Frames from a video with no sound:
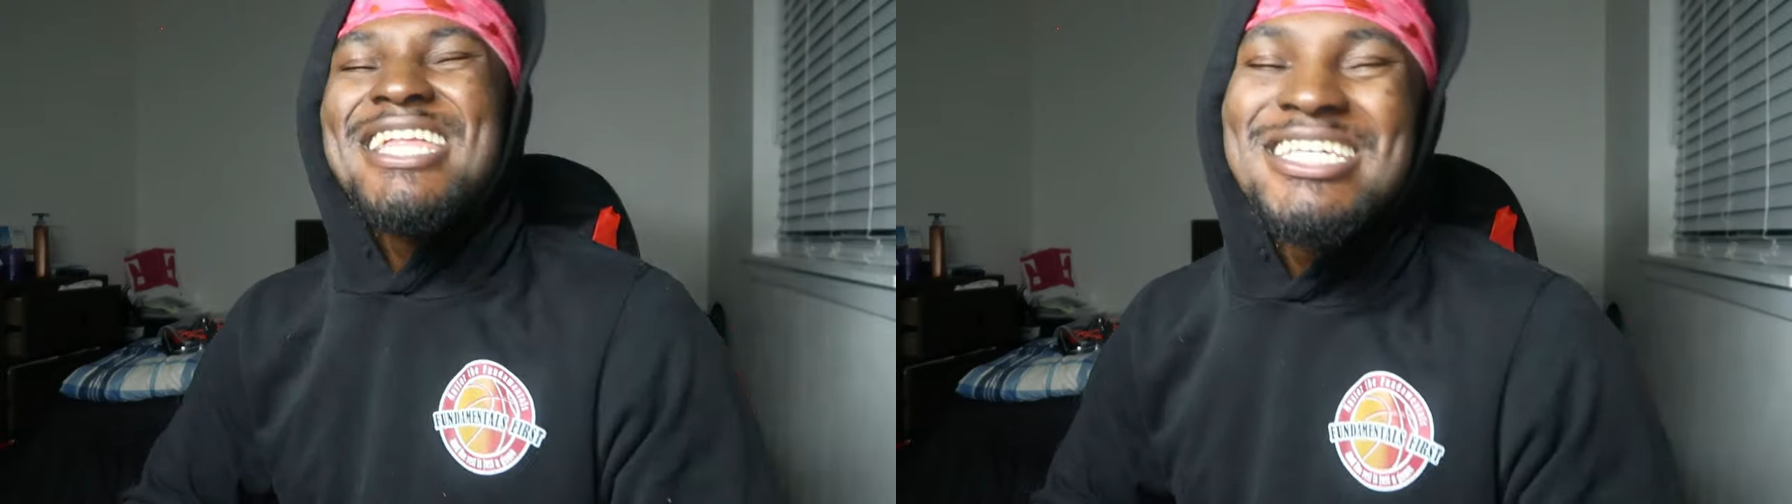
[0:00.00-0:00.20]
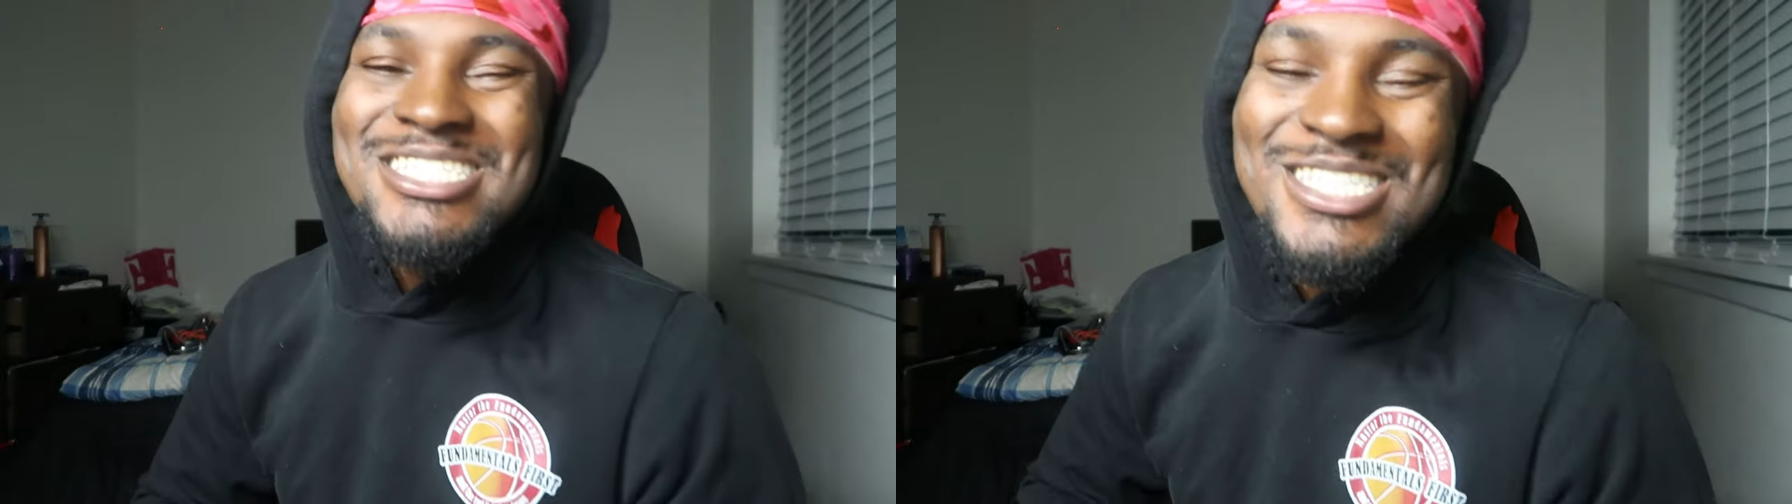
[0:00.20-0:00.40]

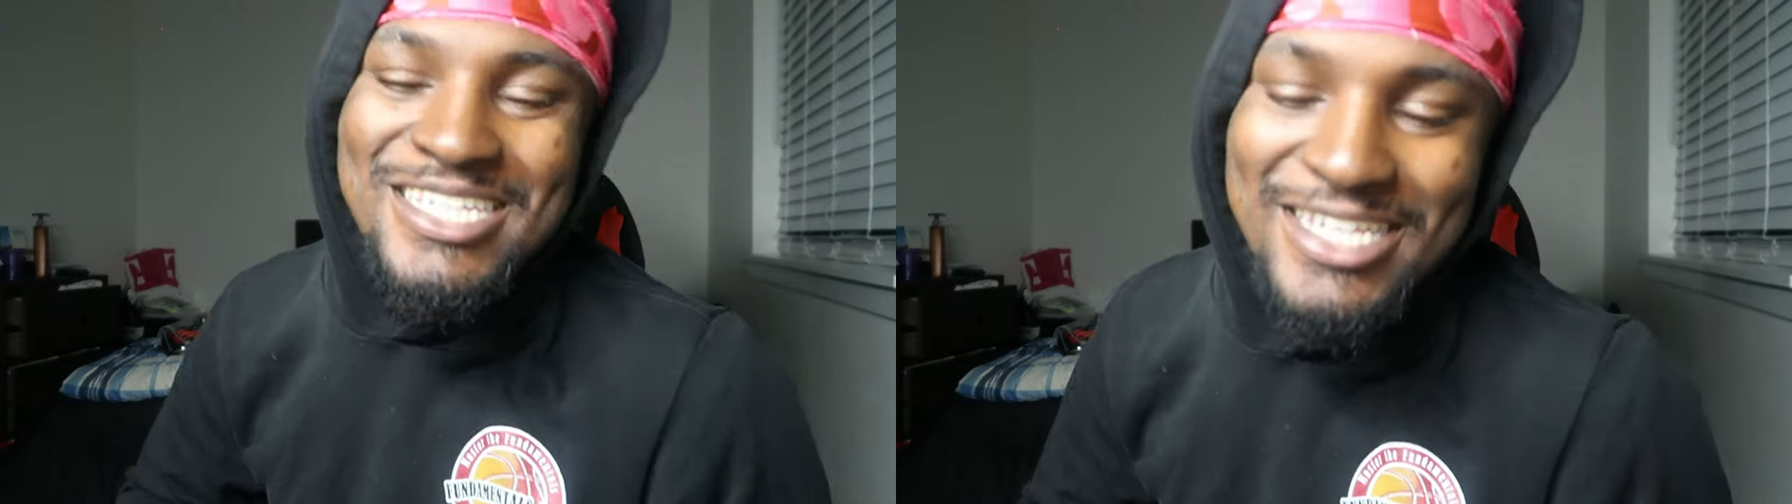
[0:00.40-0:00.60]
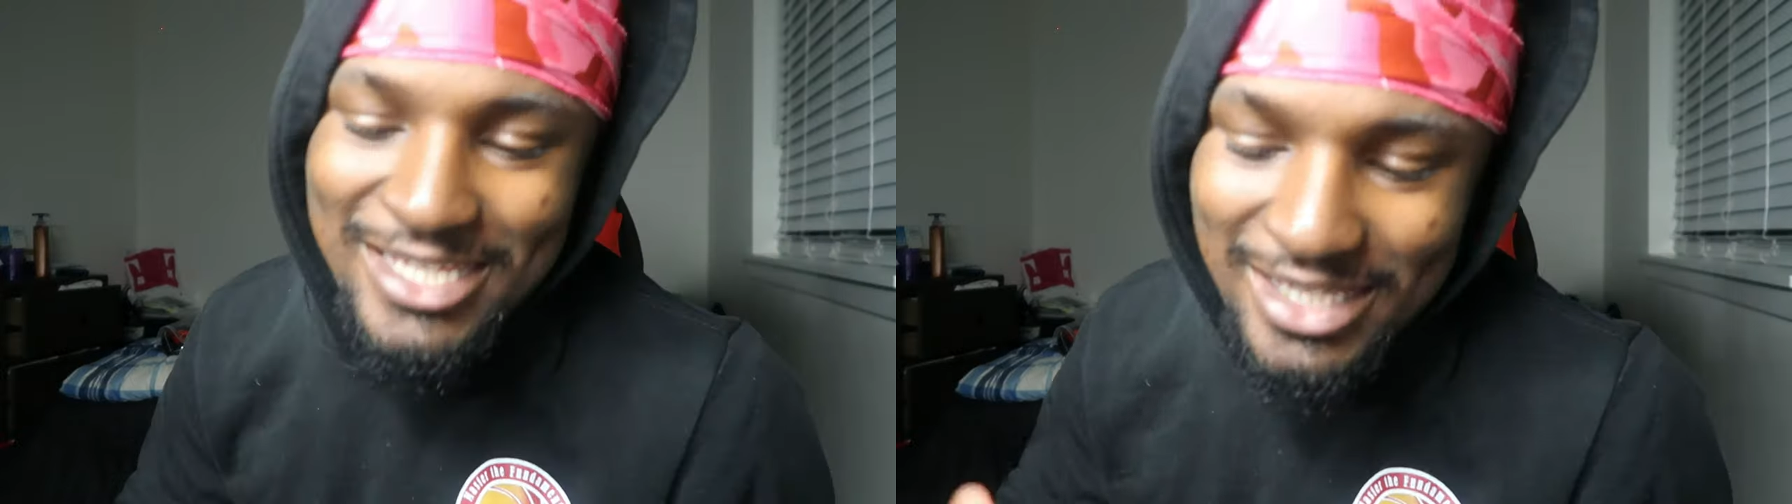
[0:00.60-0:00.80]

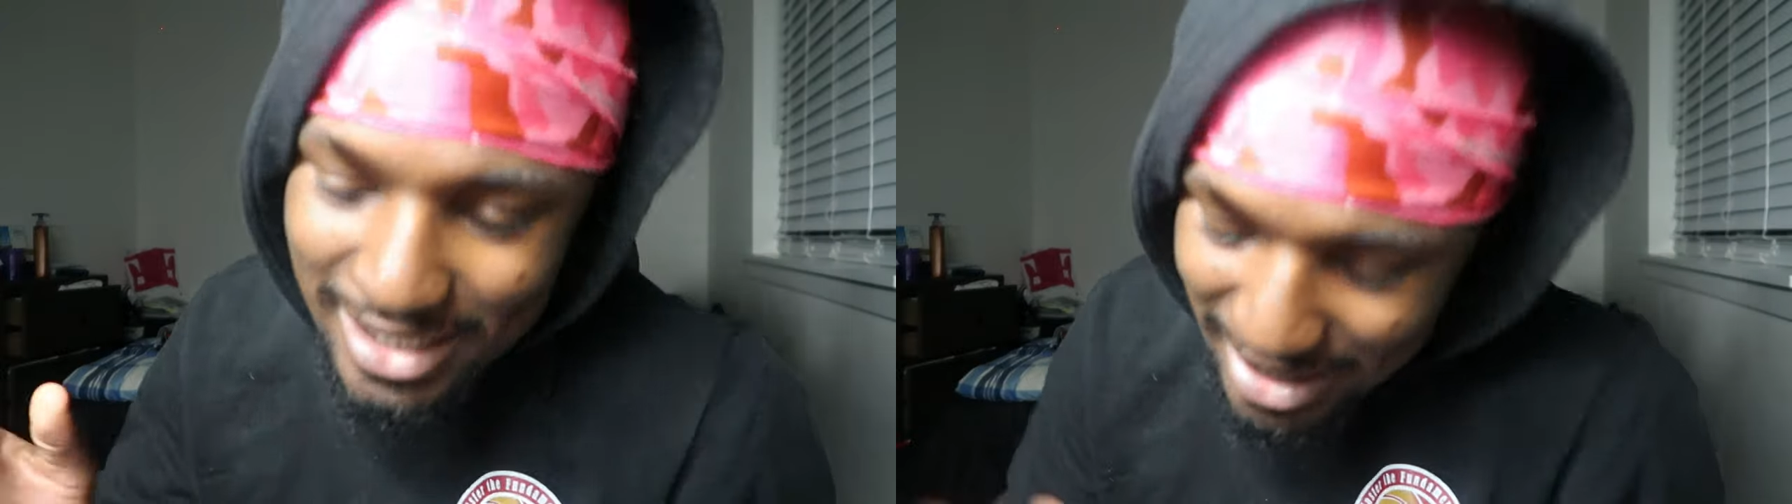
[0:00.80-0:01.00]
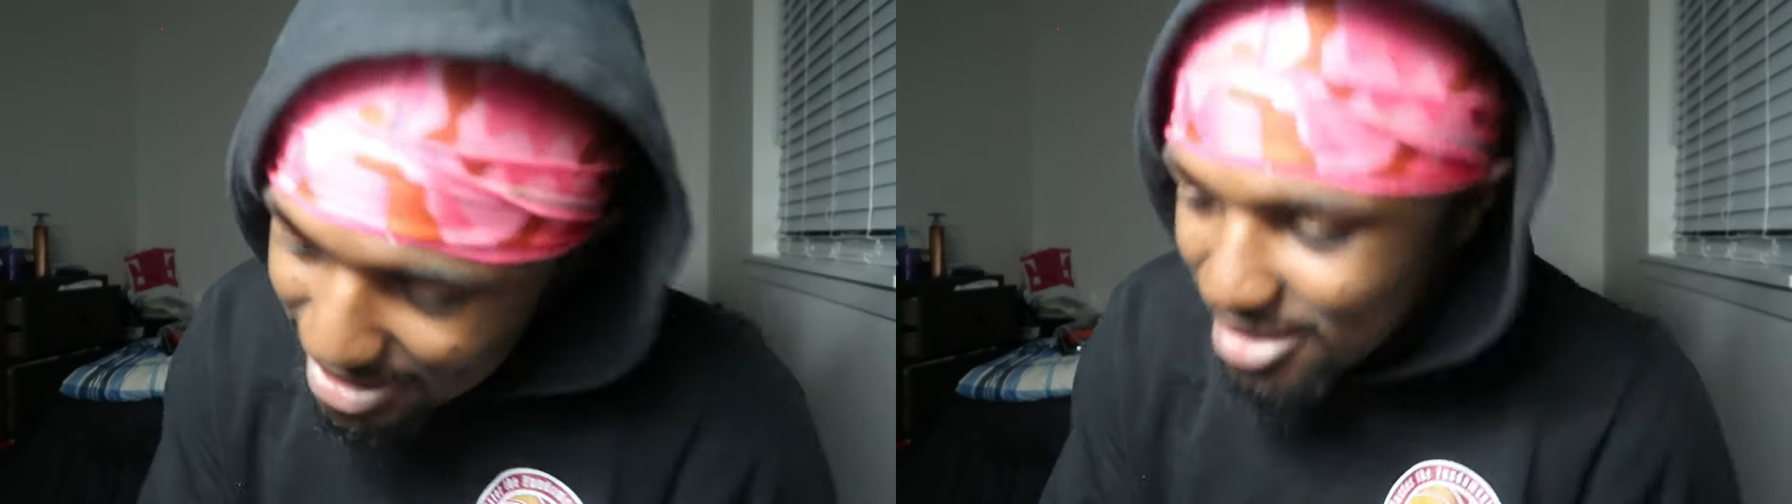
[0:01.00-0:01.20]

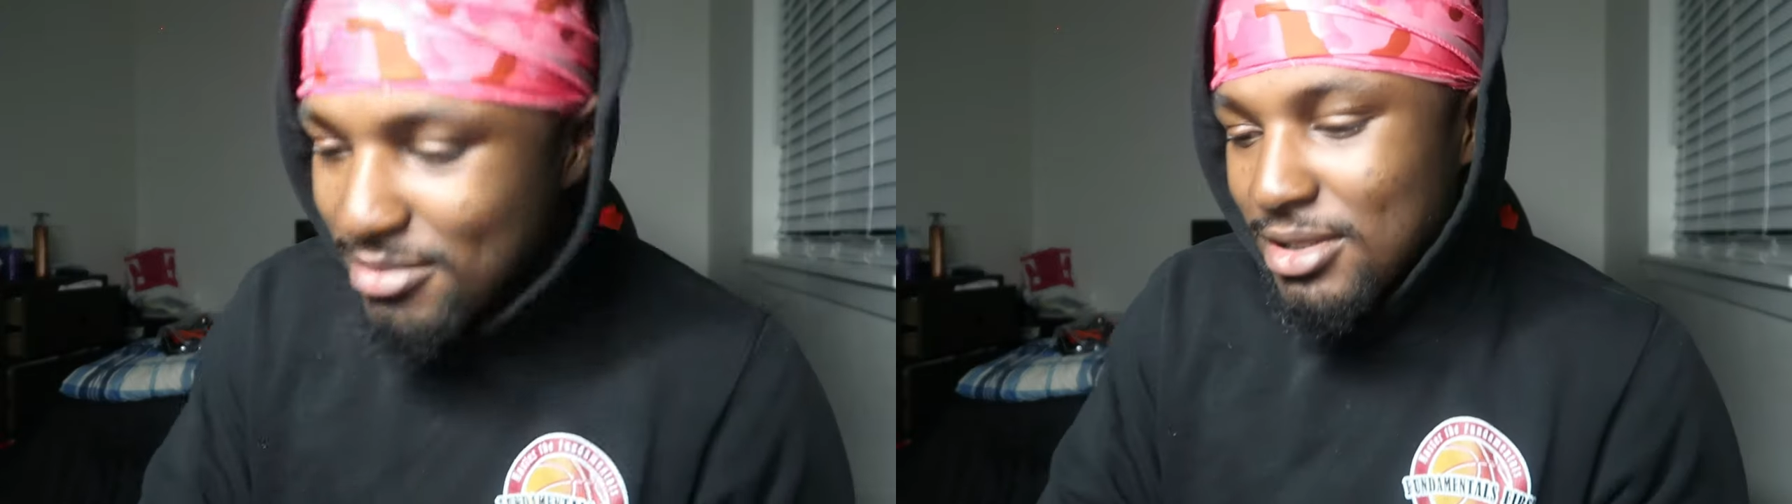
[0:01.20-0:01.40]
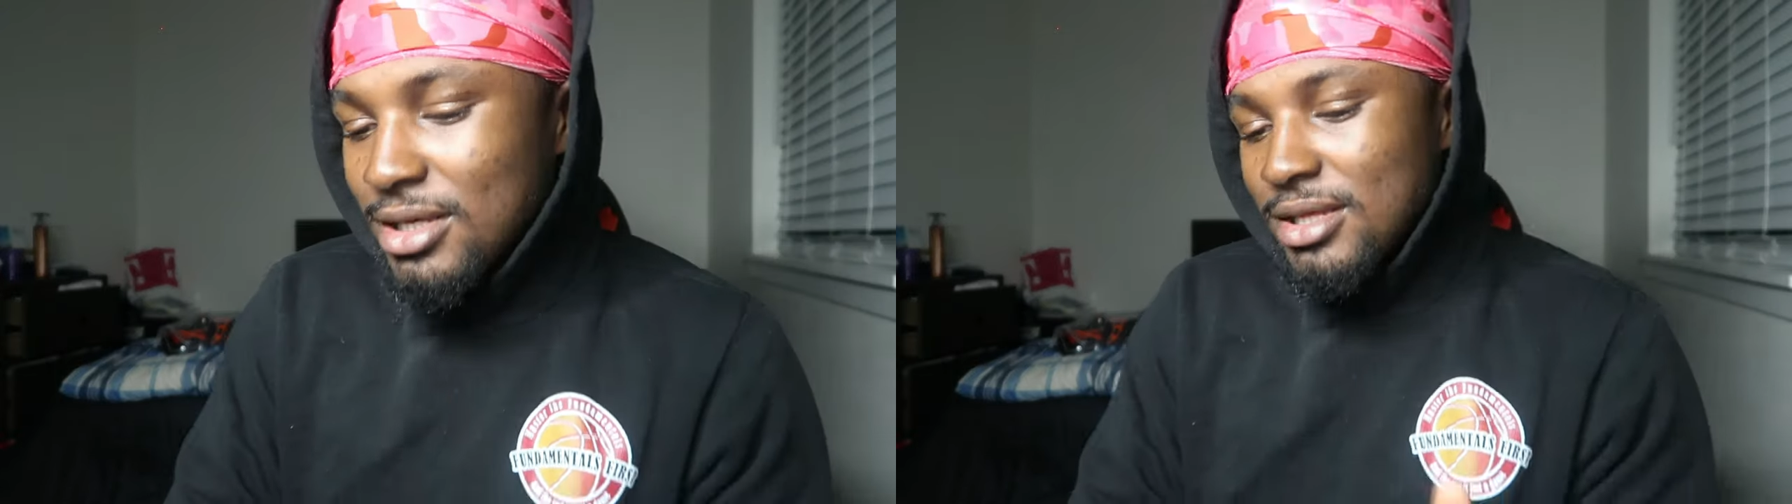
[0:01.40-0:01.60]
Let's get it,
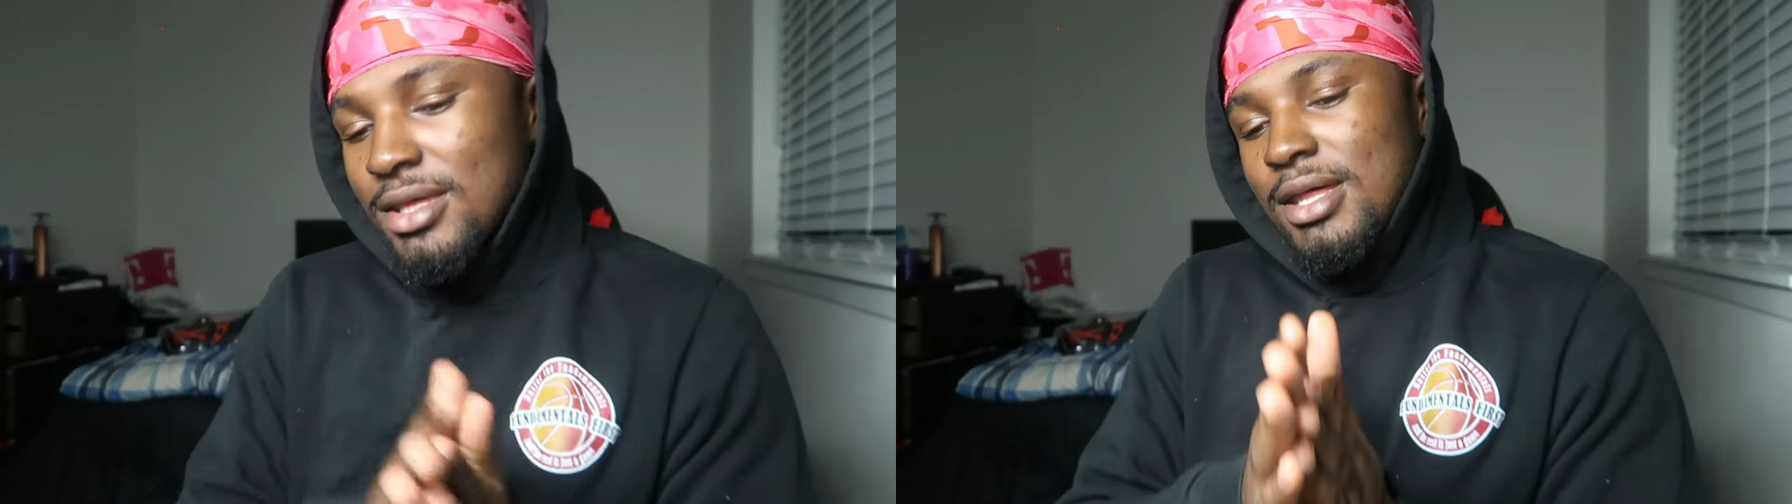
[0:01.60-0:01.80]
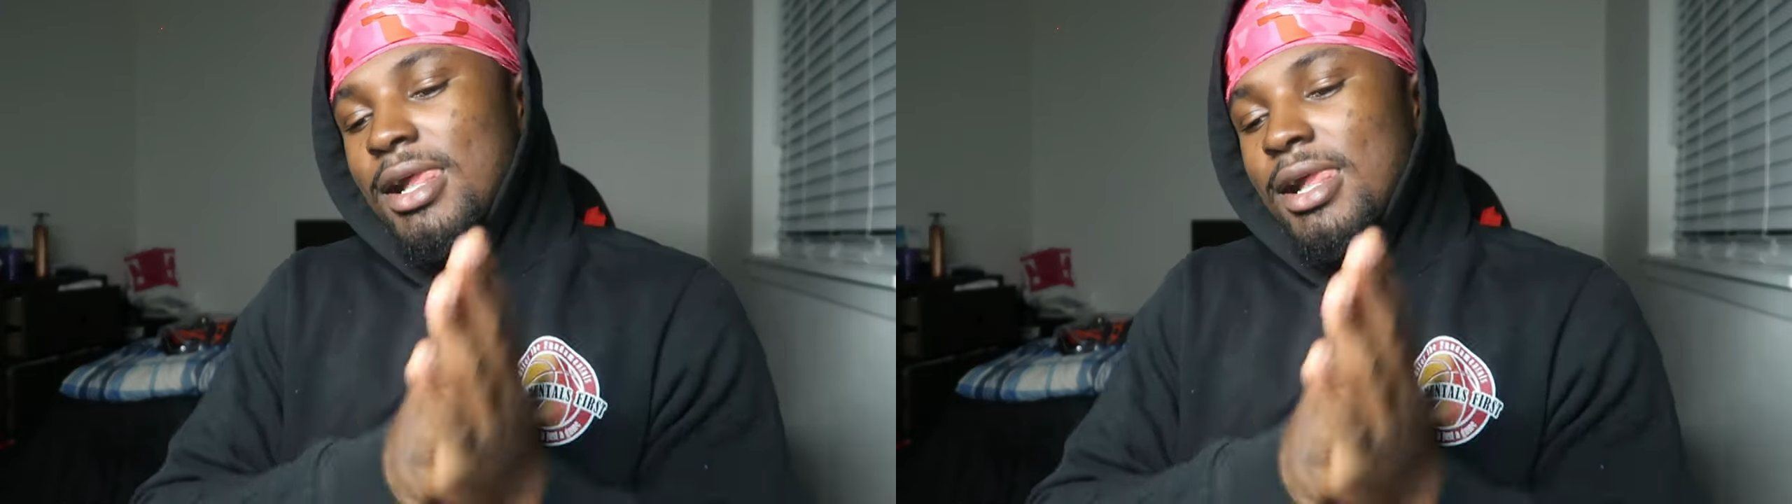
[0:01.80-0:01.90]
man.